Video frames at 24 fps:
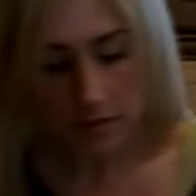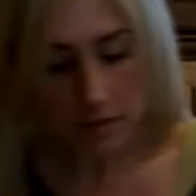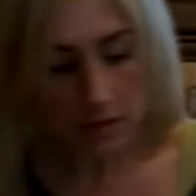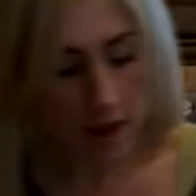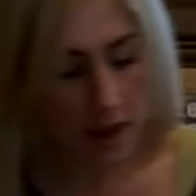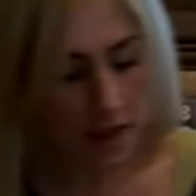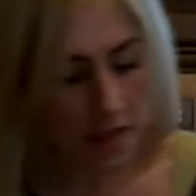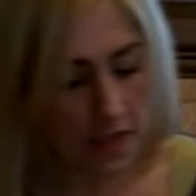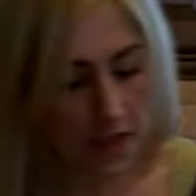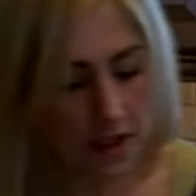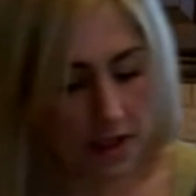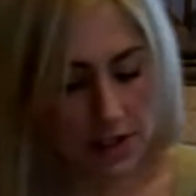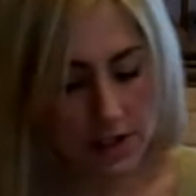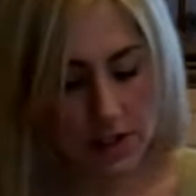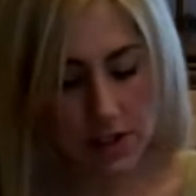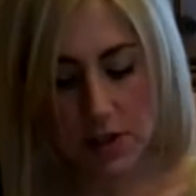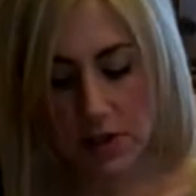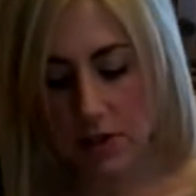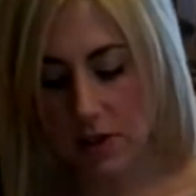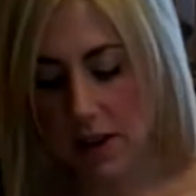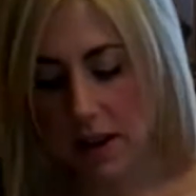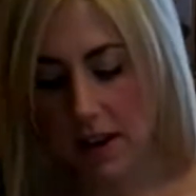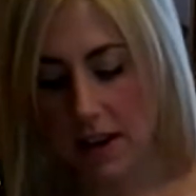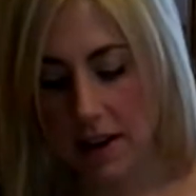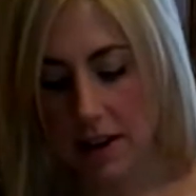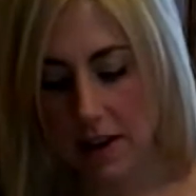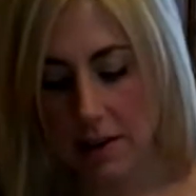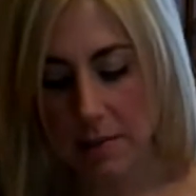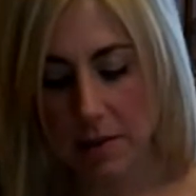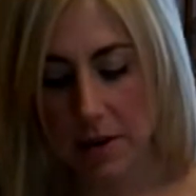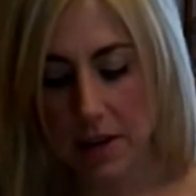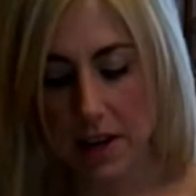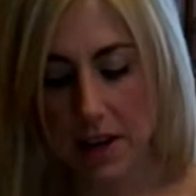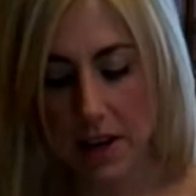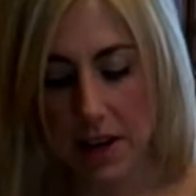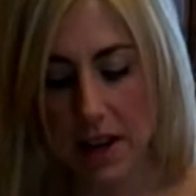And then to that, I'm
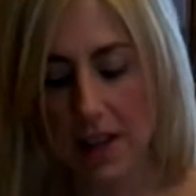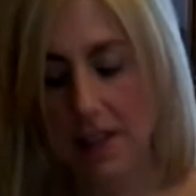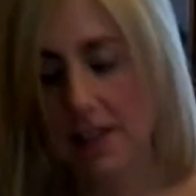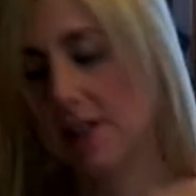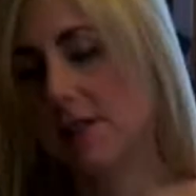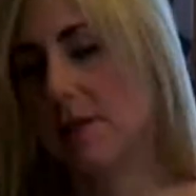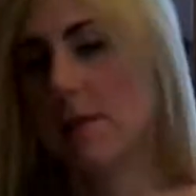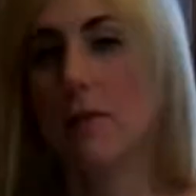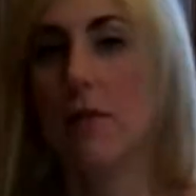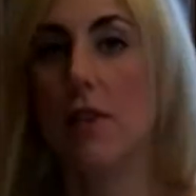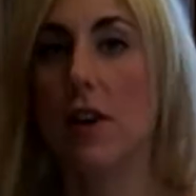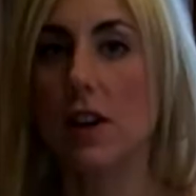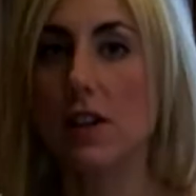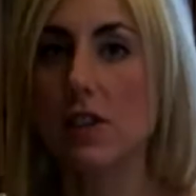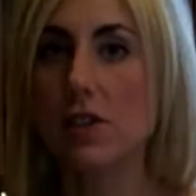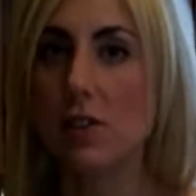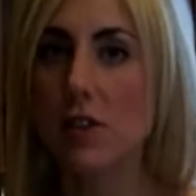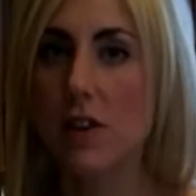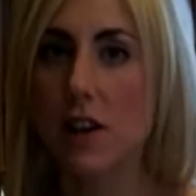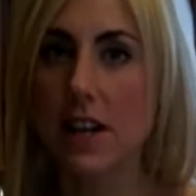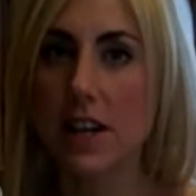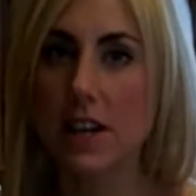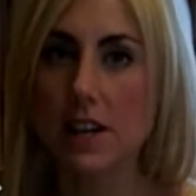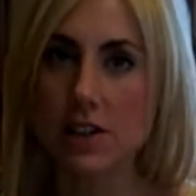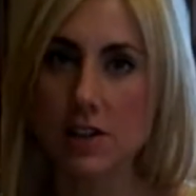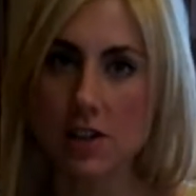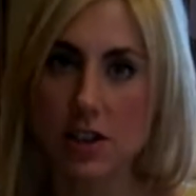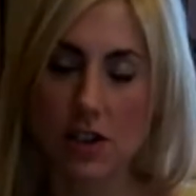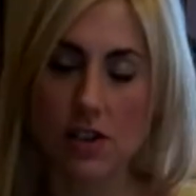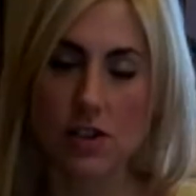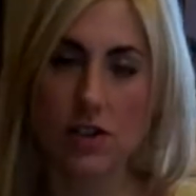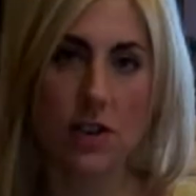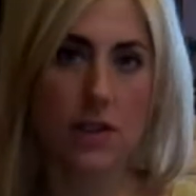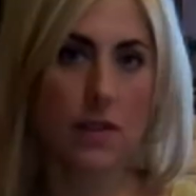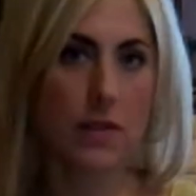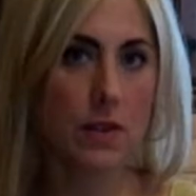going to add some fresh grated
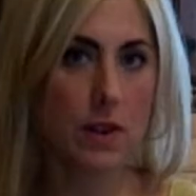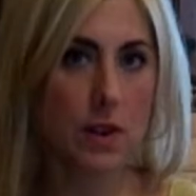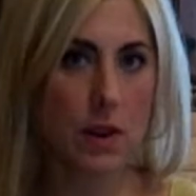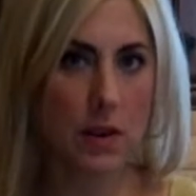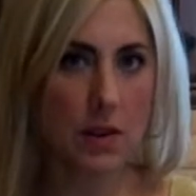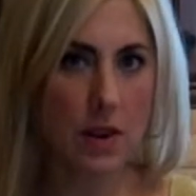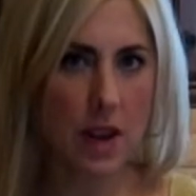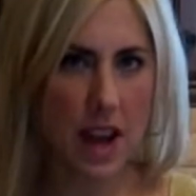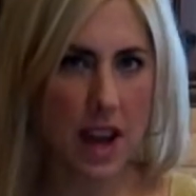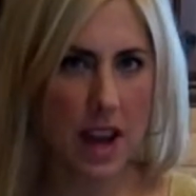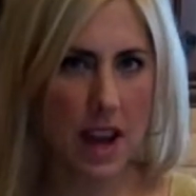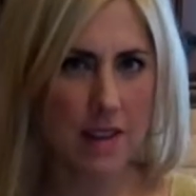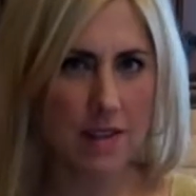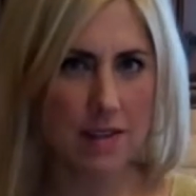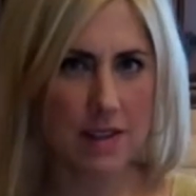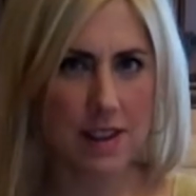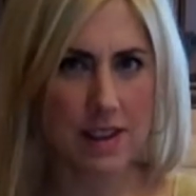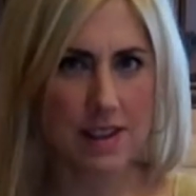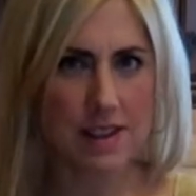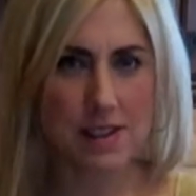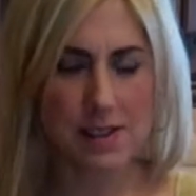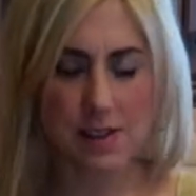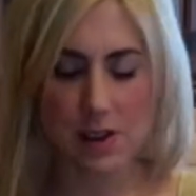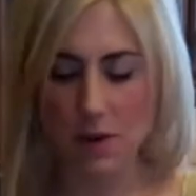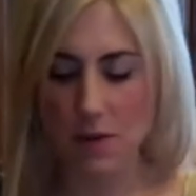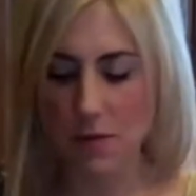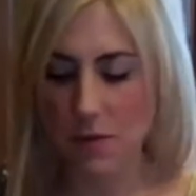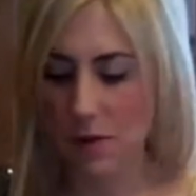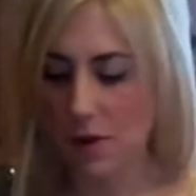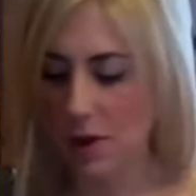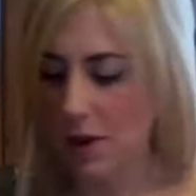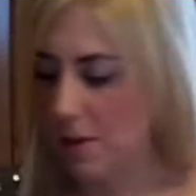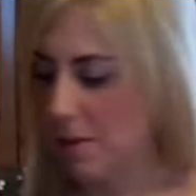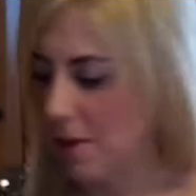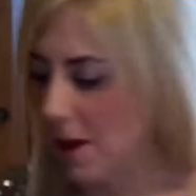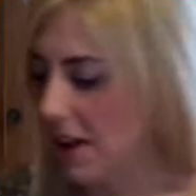ginger. If you don't have this, don't
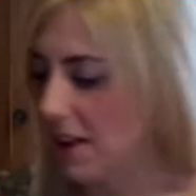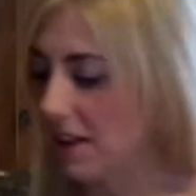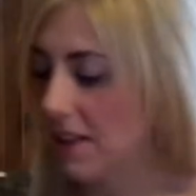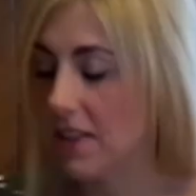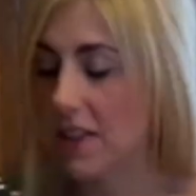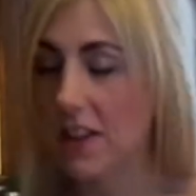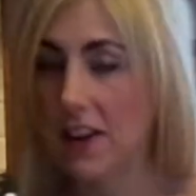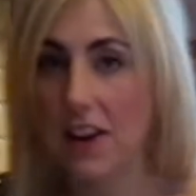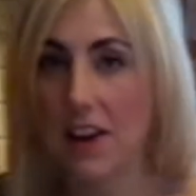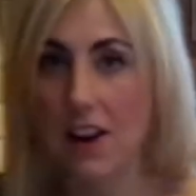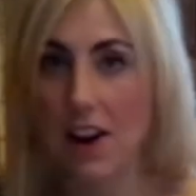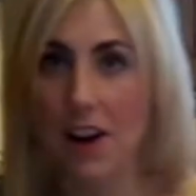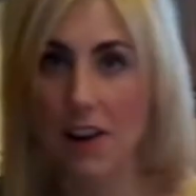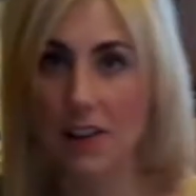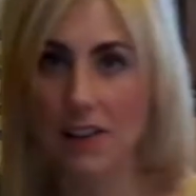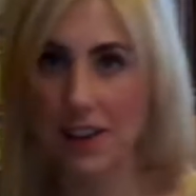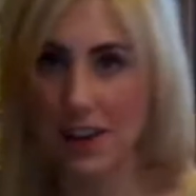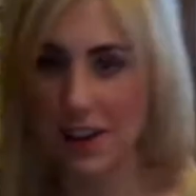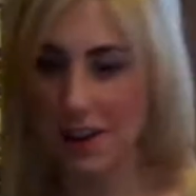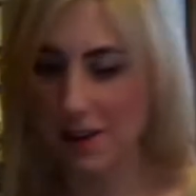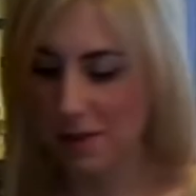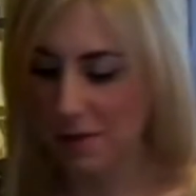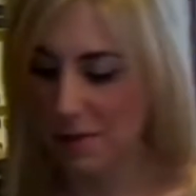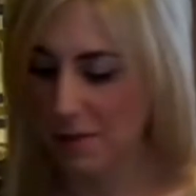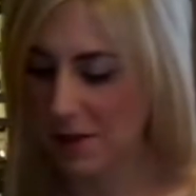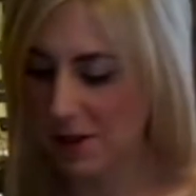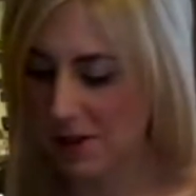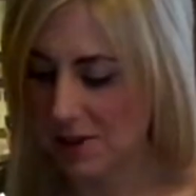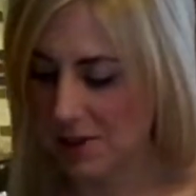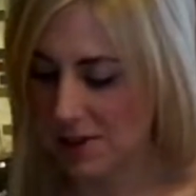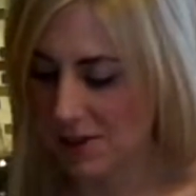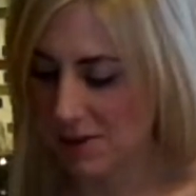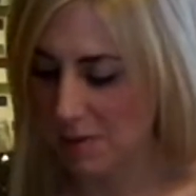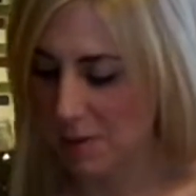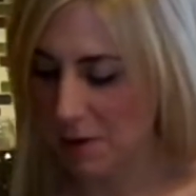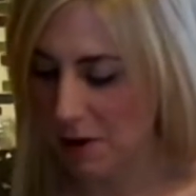worry about it. The garlic will be
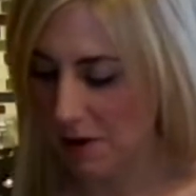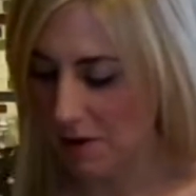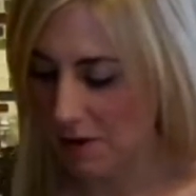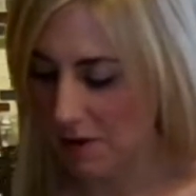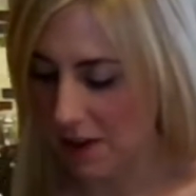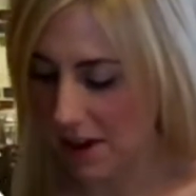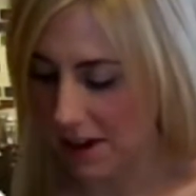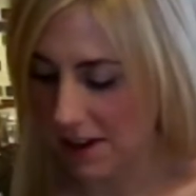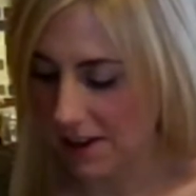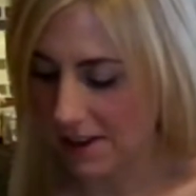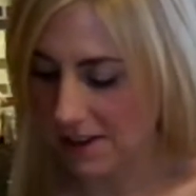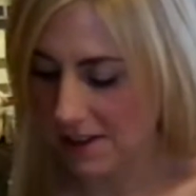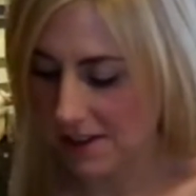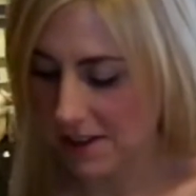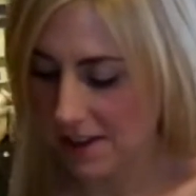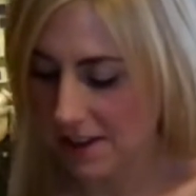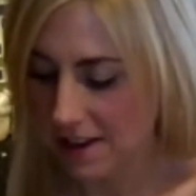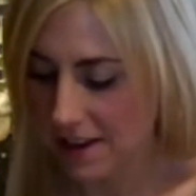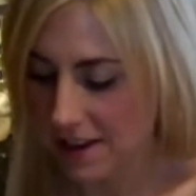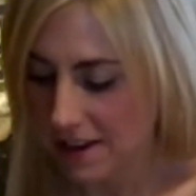just perfect.